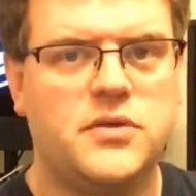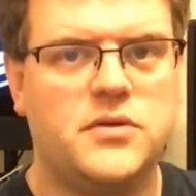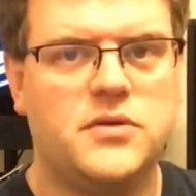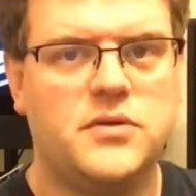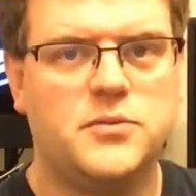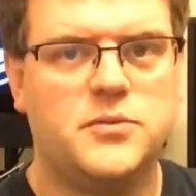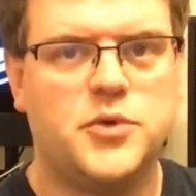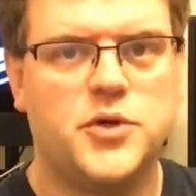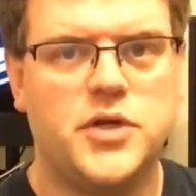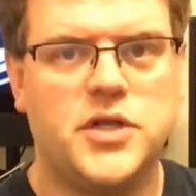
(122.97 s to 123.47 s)

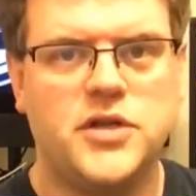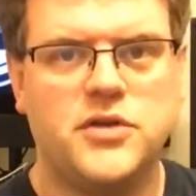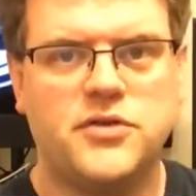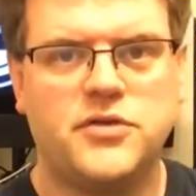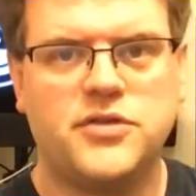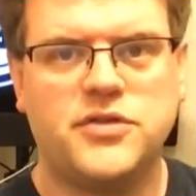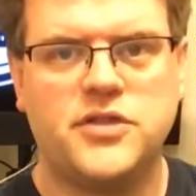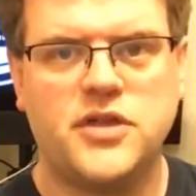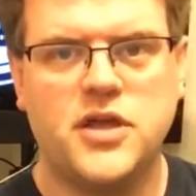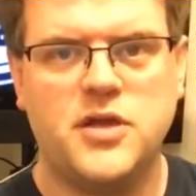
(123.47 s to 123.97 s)
putting your
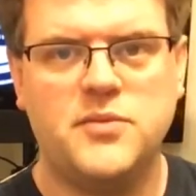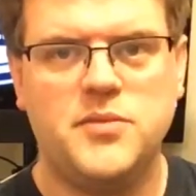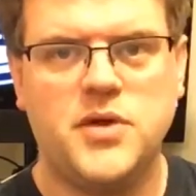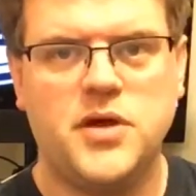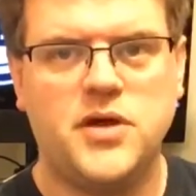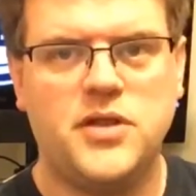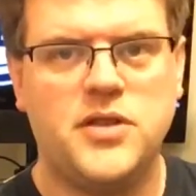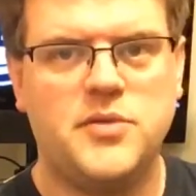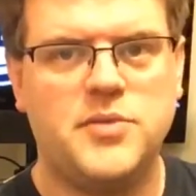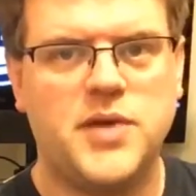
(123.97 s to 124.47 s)
thumb
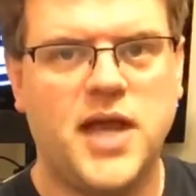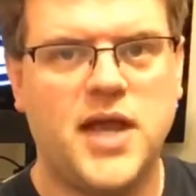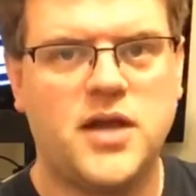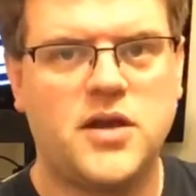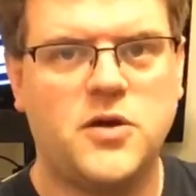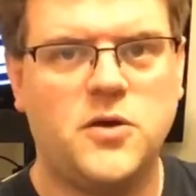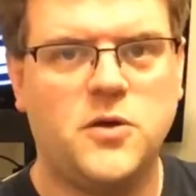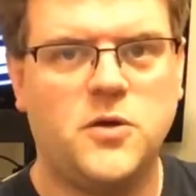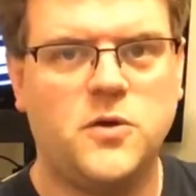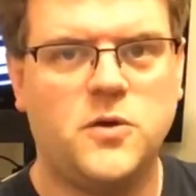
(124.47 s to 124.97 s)
on the back
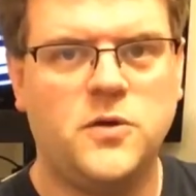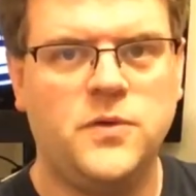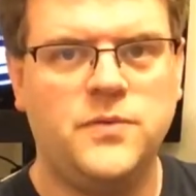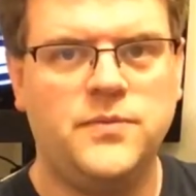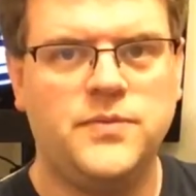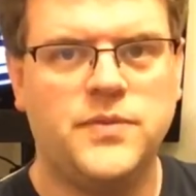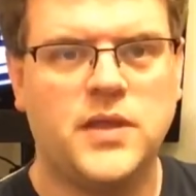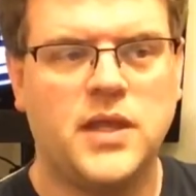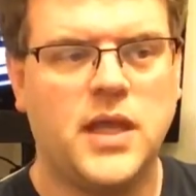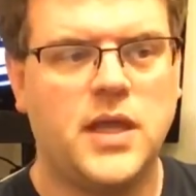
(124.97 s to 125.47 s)
hole,
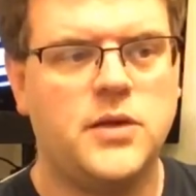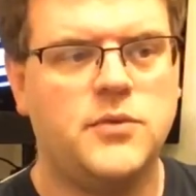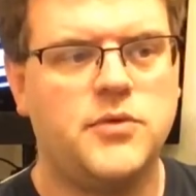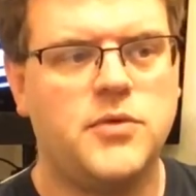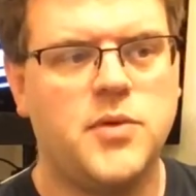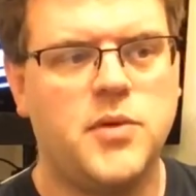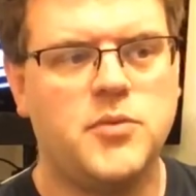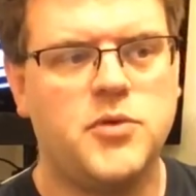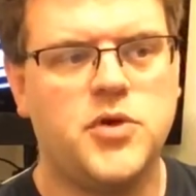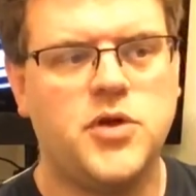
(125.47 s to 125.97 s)
and
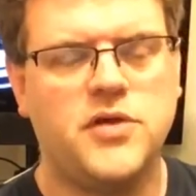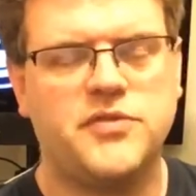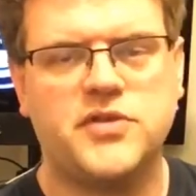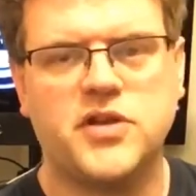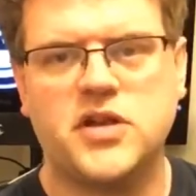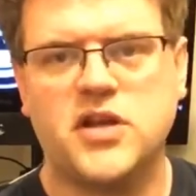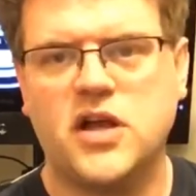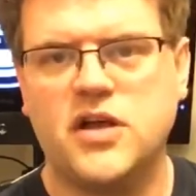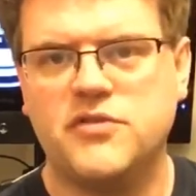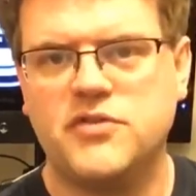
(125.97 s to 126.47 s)
remember you have to
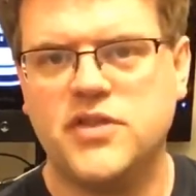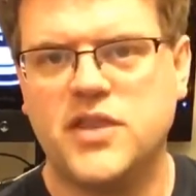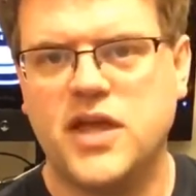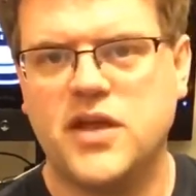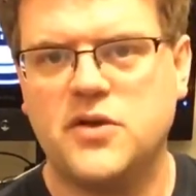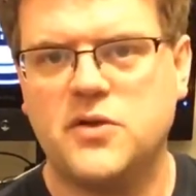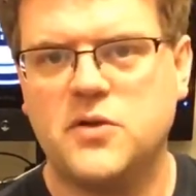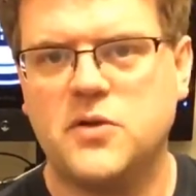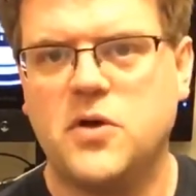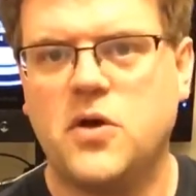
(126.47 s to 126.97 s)
cover that
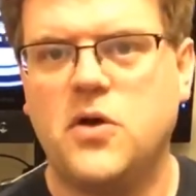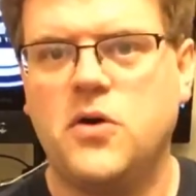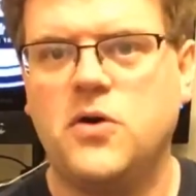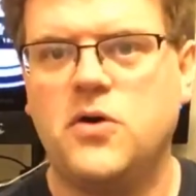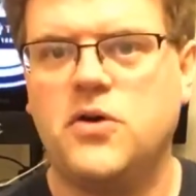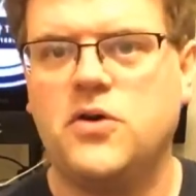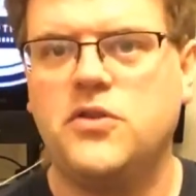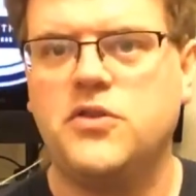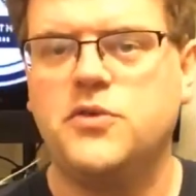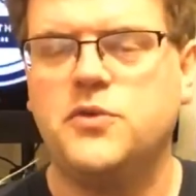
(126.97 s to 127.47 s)
hole
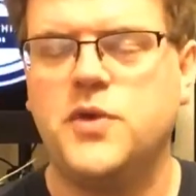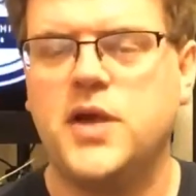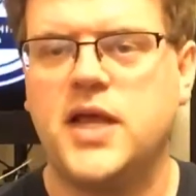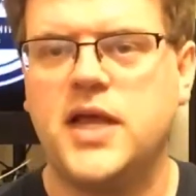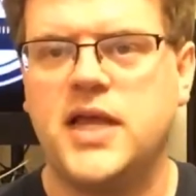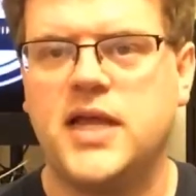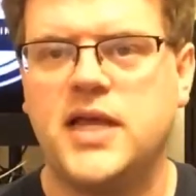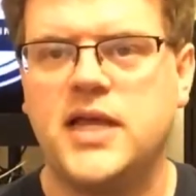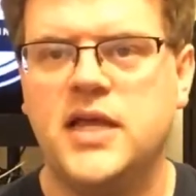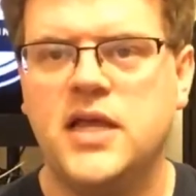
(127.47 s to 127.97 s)
all the
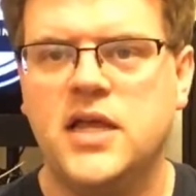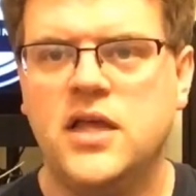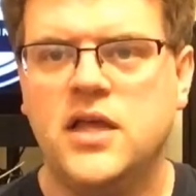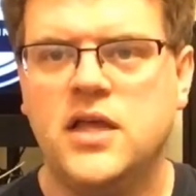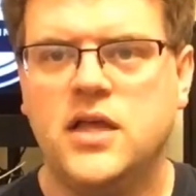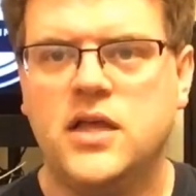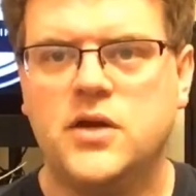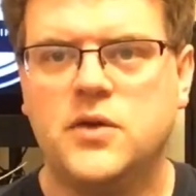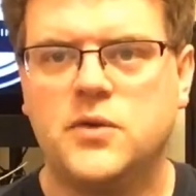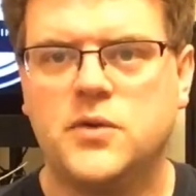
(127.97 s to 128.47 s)
way
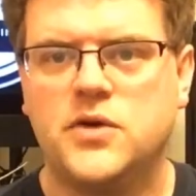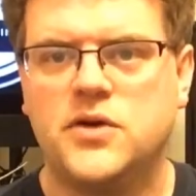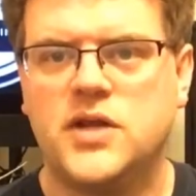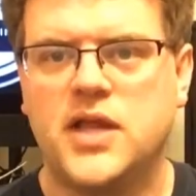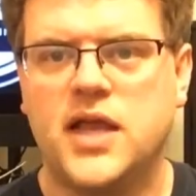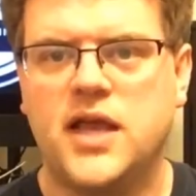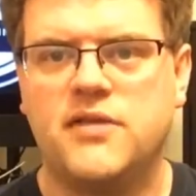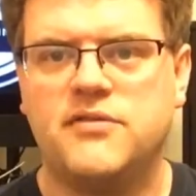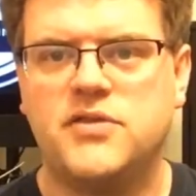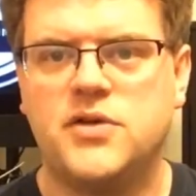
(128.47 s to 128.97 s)
in order to
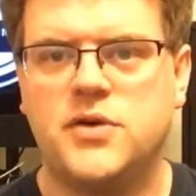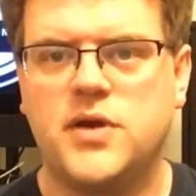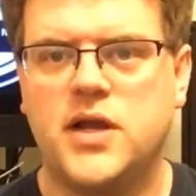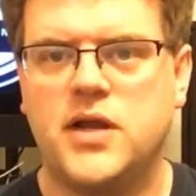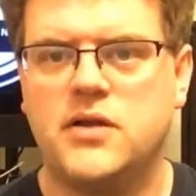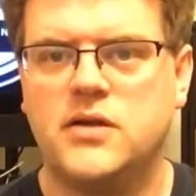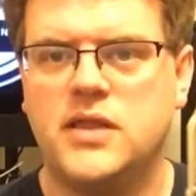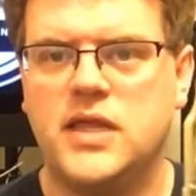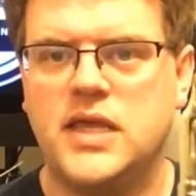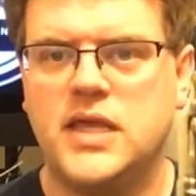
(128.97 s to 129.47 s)
have no air
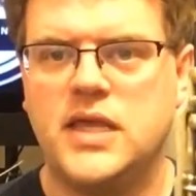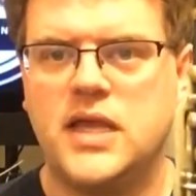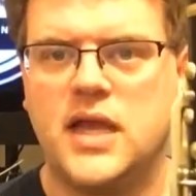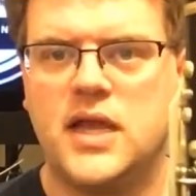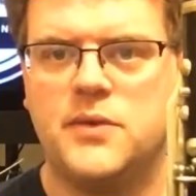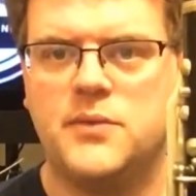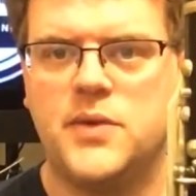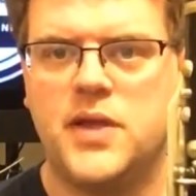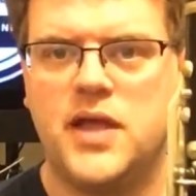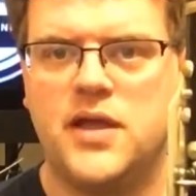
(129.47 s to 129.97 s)
leak, and
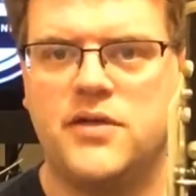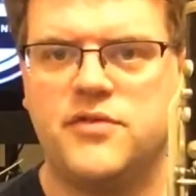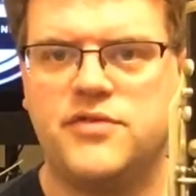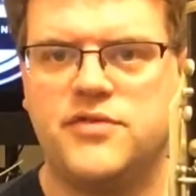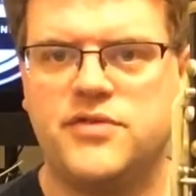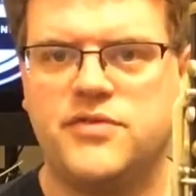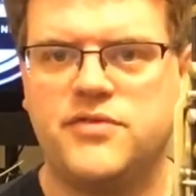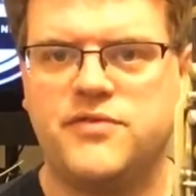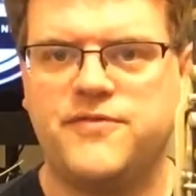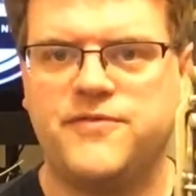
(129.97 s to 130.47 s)
we have
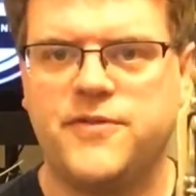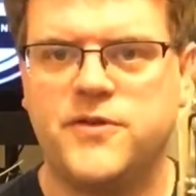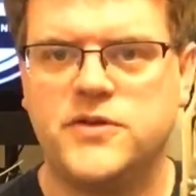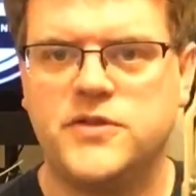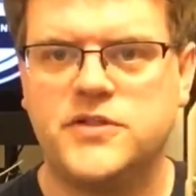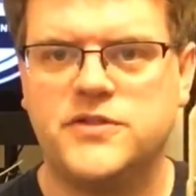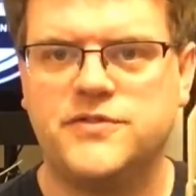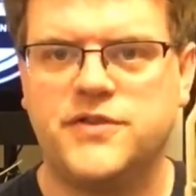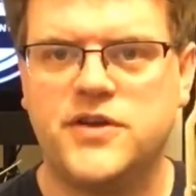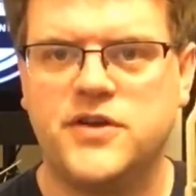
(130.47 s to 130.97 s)

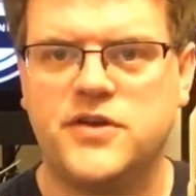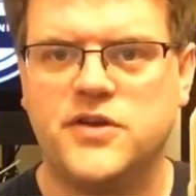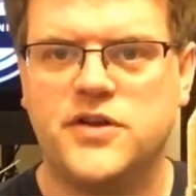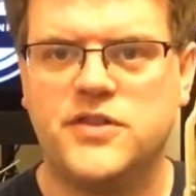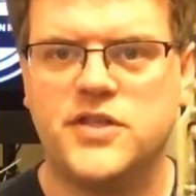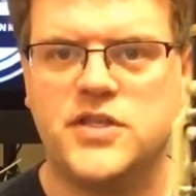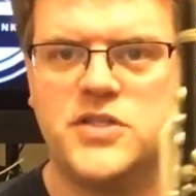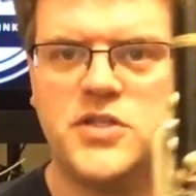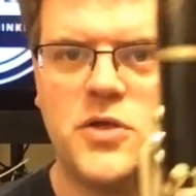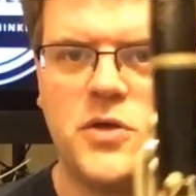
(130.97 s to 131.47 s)
first finger on
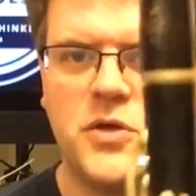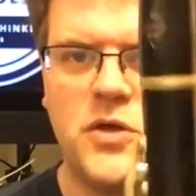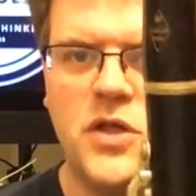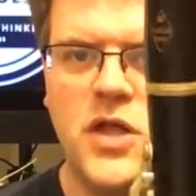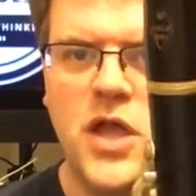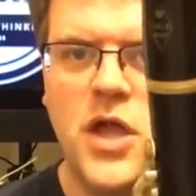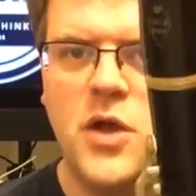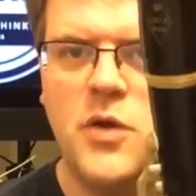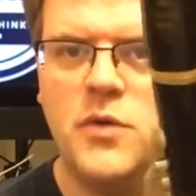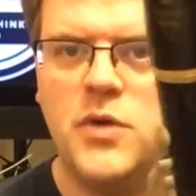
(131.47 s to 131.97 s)
this hole.
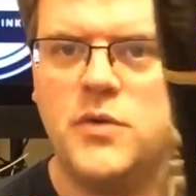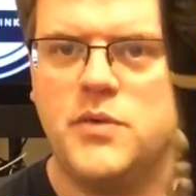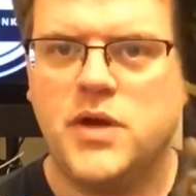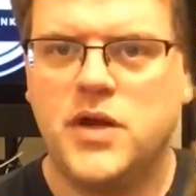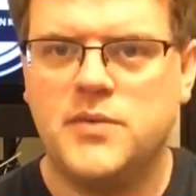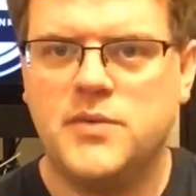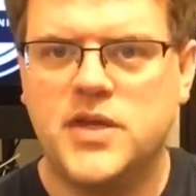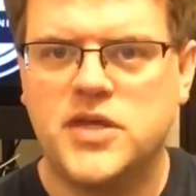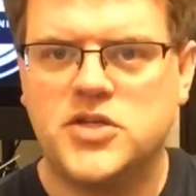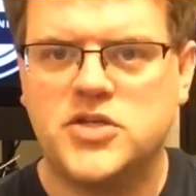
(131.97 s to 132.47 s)
We want to
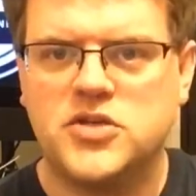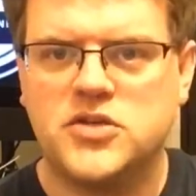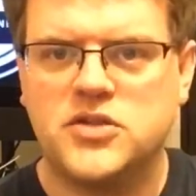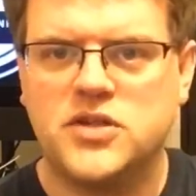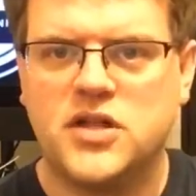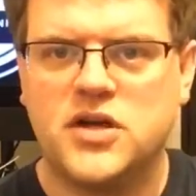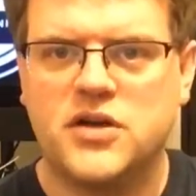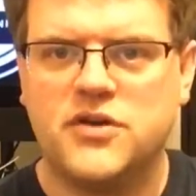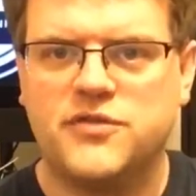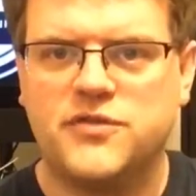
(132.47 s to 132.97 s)
make sure that
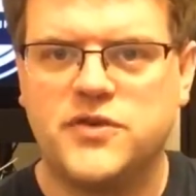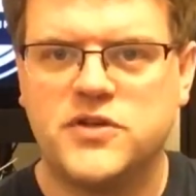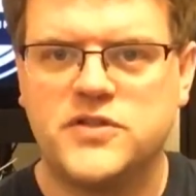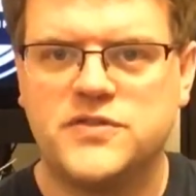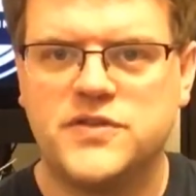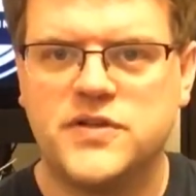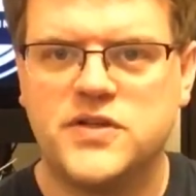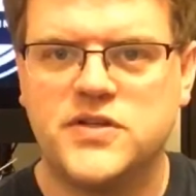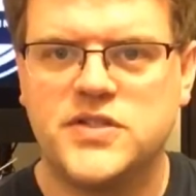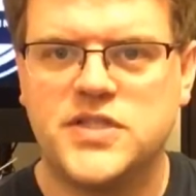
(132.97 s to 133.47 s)
our first
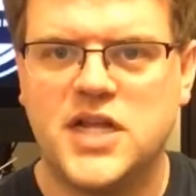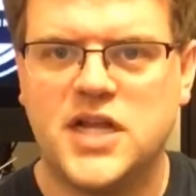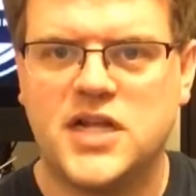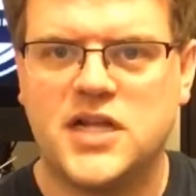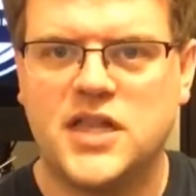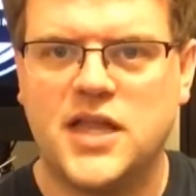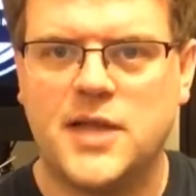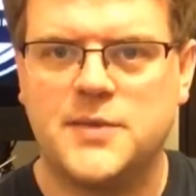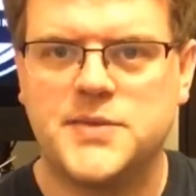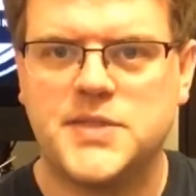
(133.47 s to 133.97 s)
finger is not
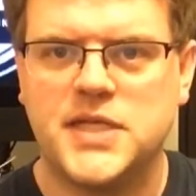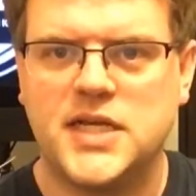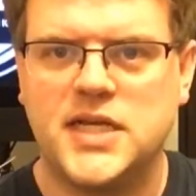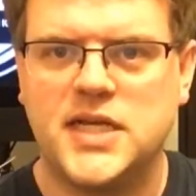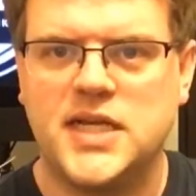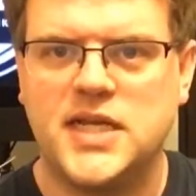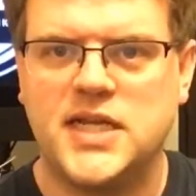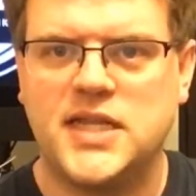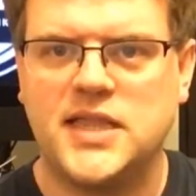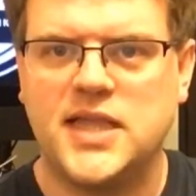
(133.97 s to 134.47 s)
collapsing and
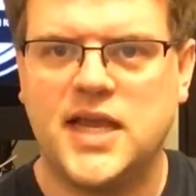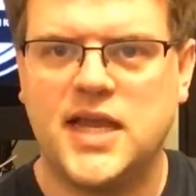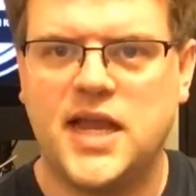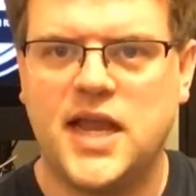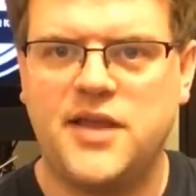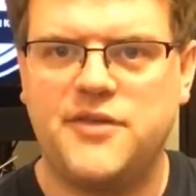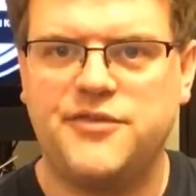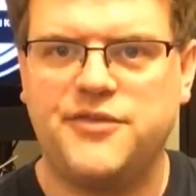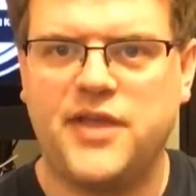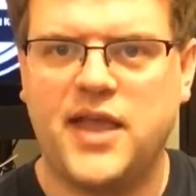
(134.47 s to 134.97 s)
hitting that A
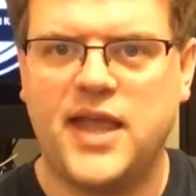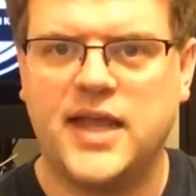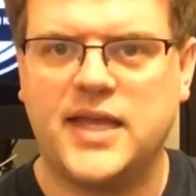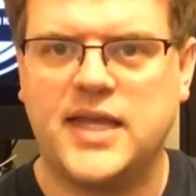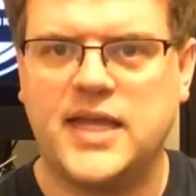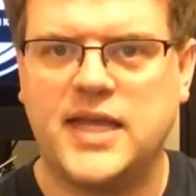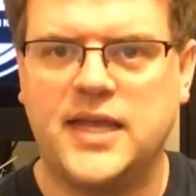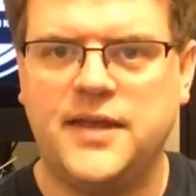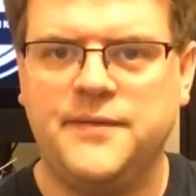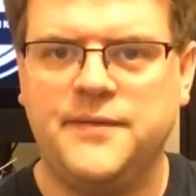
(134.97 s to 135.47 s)
flat key.